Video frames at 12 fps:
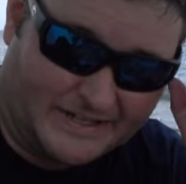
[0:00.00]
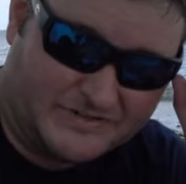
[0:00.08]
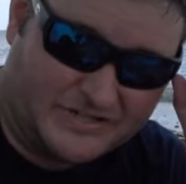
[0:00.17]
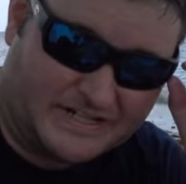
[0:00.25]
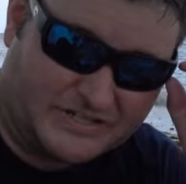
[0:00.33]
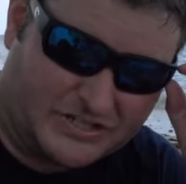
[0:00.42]
to
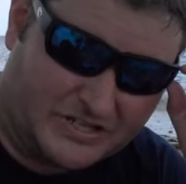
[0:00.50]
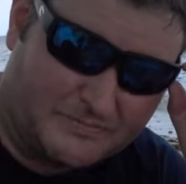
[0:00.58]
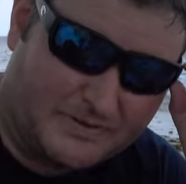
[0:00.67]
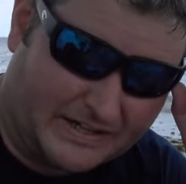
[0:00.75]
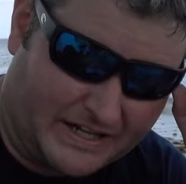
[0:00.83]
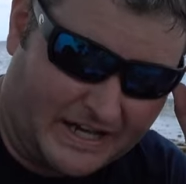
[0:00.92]
Drink Cheap
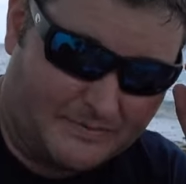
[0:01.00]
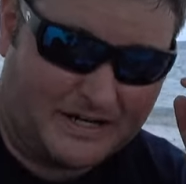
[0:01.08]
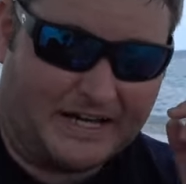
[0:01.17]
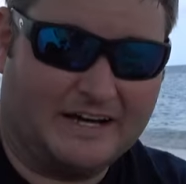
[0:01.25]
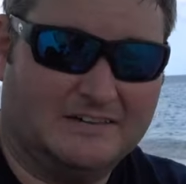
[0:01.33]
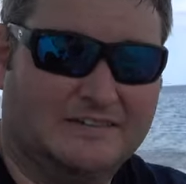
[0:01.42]
in the Cayman
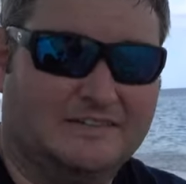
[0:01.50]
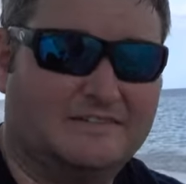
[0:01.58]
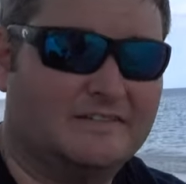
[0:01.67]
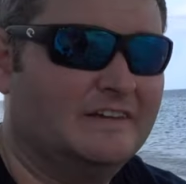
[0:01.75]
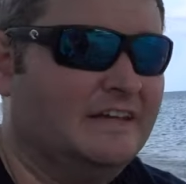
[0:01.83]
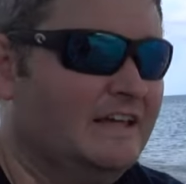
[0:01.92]

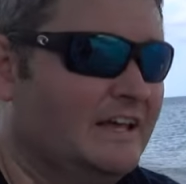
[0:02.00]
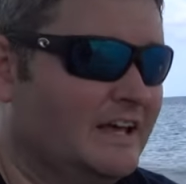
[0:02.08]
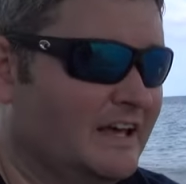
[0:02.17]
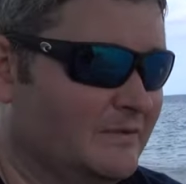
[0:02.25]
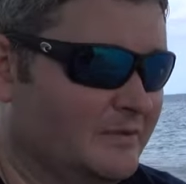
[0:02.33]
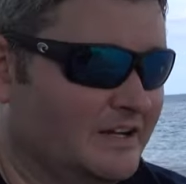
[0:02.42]
Islands,
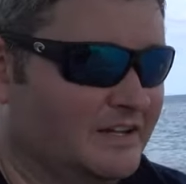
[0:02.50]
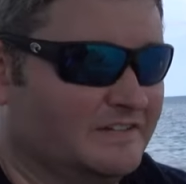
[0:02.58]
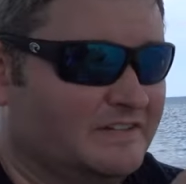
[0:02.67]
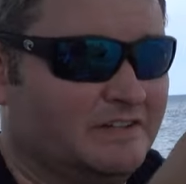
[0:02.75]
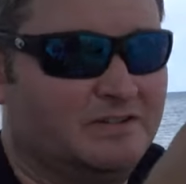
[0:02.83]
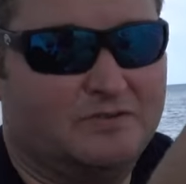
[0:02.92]
and I'm going to
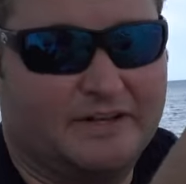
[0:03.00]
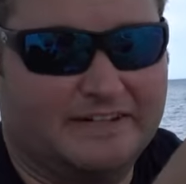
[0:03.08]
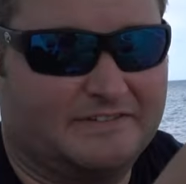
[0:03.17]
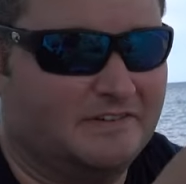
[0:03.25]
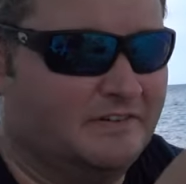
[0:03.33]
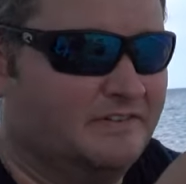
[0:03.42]
continue that
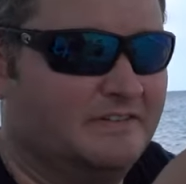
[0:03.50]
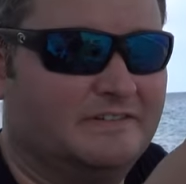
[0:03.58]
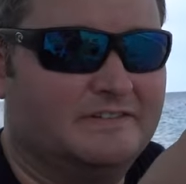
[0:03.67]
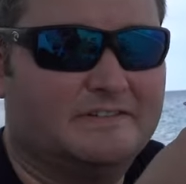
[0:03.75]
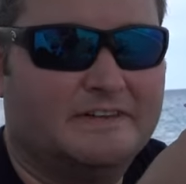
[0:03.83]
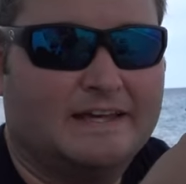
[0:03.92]

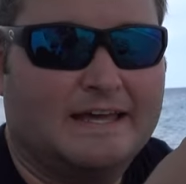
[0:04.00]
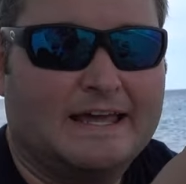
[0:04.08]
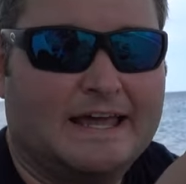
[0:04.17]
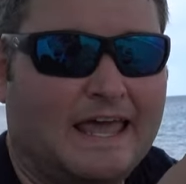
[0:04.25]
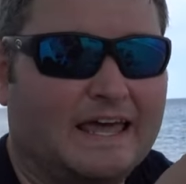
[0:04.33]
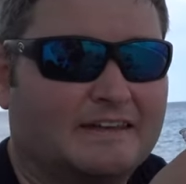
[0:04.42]
series,
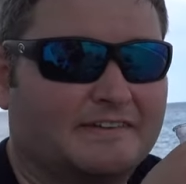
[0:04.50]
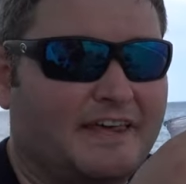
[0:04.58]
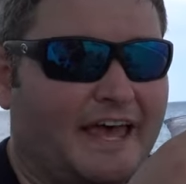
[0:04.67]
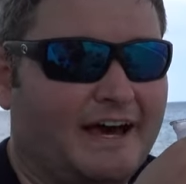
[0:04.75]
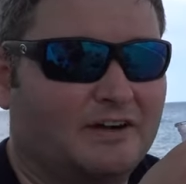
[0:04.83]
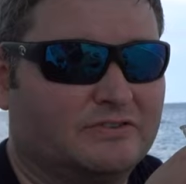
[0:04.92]
and it's
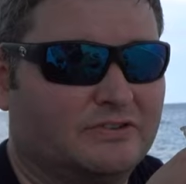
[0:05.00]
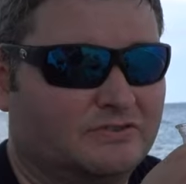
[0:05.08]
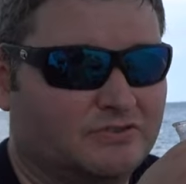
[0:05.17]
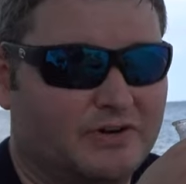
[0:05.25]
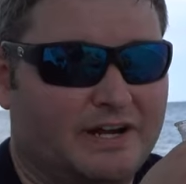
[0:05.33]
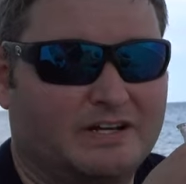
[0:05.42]
how to
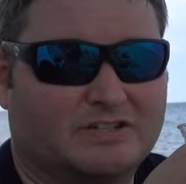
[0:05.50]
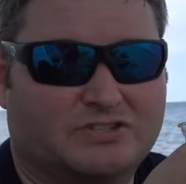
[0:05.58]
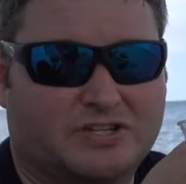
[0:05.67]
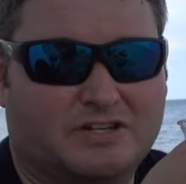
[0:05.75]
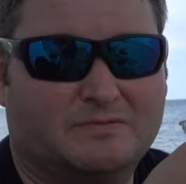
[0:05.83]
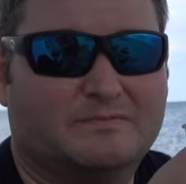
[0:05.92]
drink
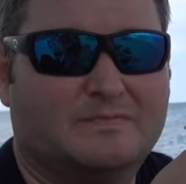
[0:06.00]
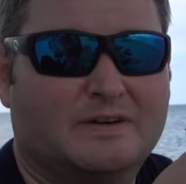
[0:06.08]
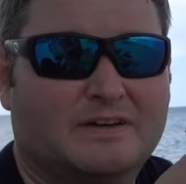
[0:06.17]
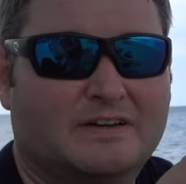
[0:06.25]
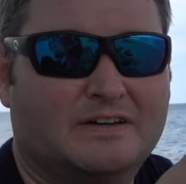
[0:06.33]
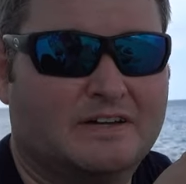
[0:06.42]

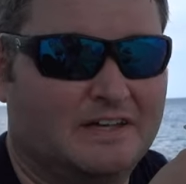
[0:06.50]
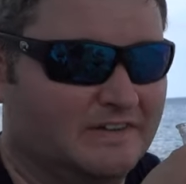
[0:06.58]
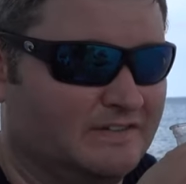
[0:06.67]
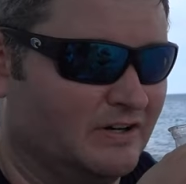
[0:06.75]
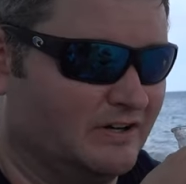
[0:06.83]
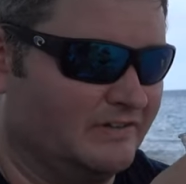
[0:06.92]
cheap in the
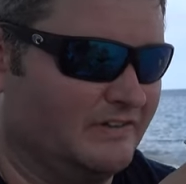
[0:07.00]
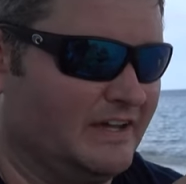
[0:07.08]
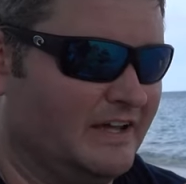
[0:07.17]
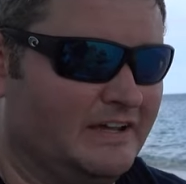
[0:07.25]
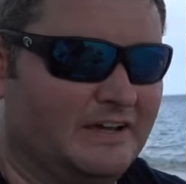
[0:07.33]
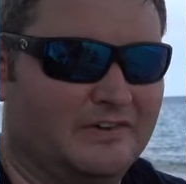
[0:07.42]
Turks and
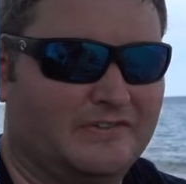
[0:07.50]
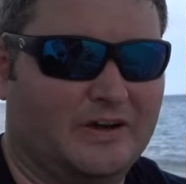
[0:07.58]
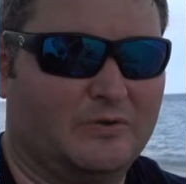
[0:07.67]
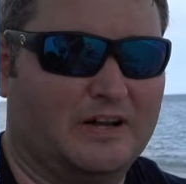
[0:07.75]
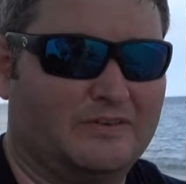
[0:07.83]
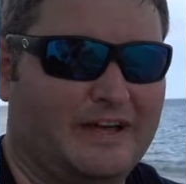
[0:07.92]
Caicos.
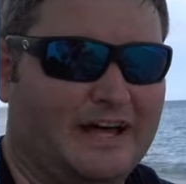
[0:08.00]
Now, what I've